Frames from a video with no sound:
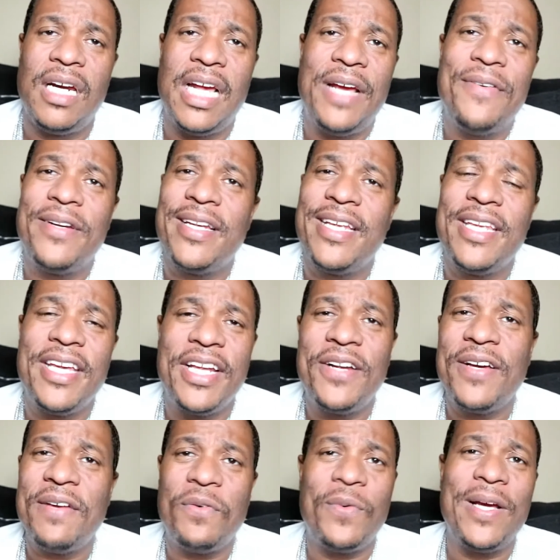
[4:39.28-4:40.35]
Everything you get on
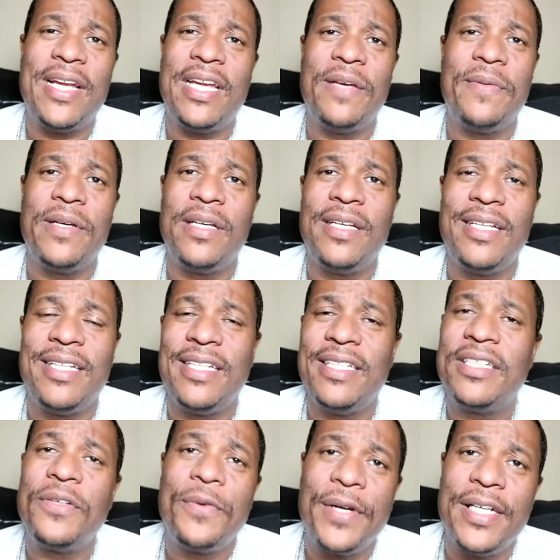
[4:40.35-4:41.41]
have a weight limit, and it's
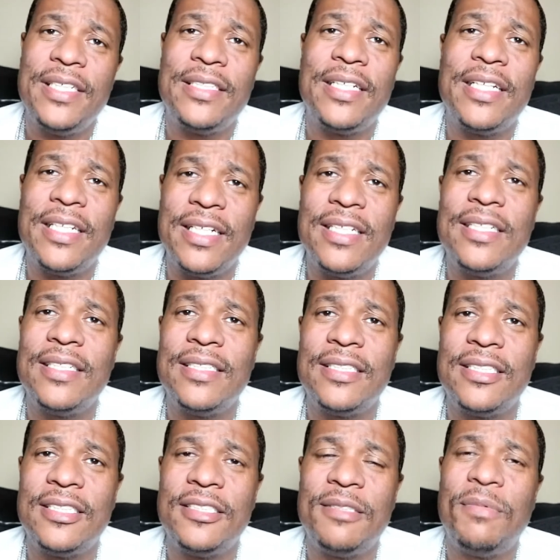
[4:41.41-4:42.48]
crazy. It does,
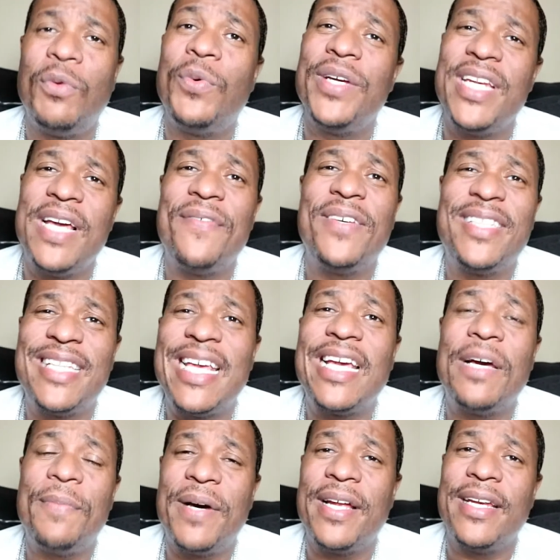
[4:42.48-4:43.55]
but we never think
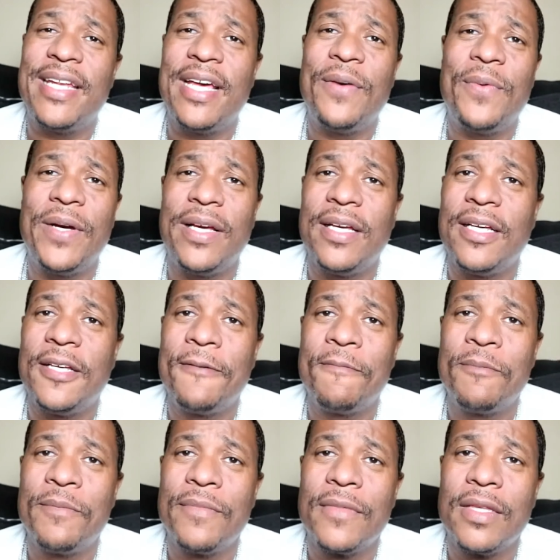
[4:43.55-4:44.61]
about it that way.
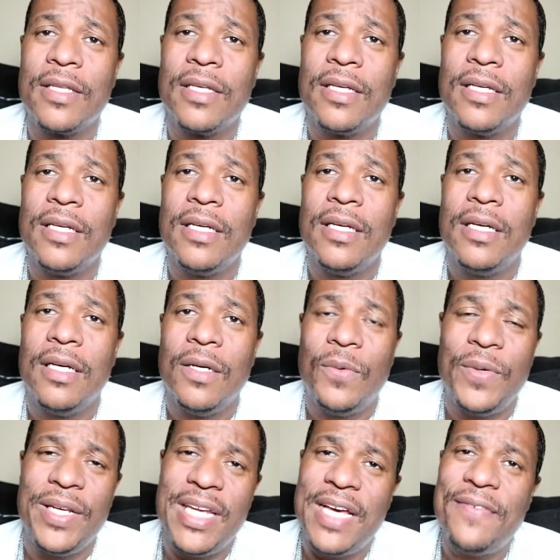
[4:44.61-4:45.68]

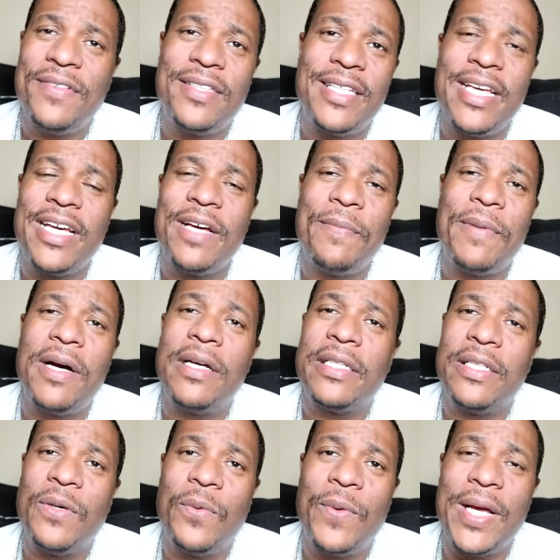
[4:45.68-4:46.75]
We never think about
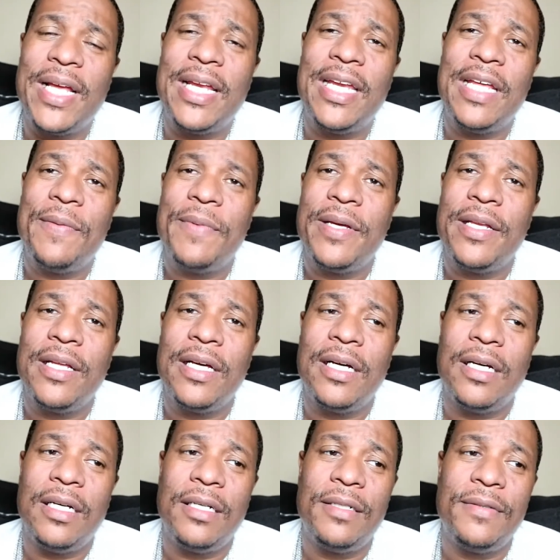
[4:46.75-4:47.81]
the weight limit
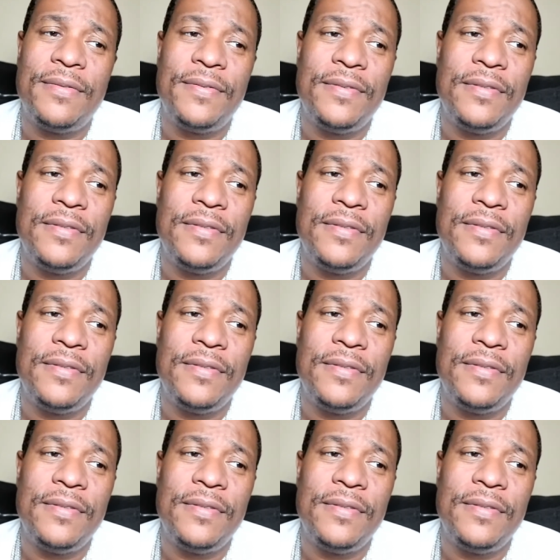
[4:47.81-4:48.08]
of